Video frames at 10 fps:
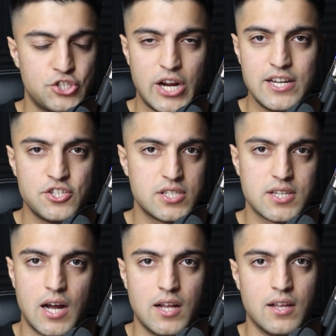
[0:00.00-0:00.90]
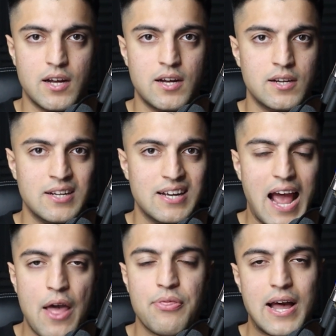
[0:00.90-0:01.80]
changes color,
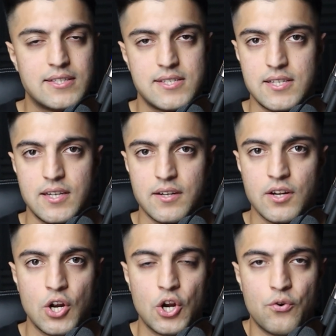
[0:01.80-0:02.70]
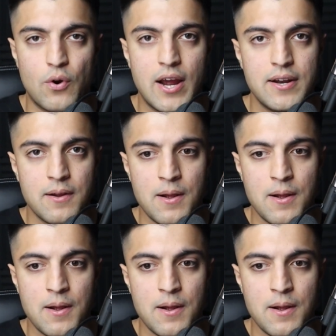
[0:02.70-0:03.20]
and that's it, right?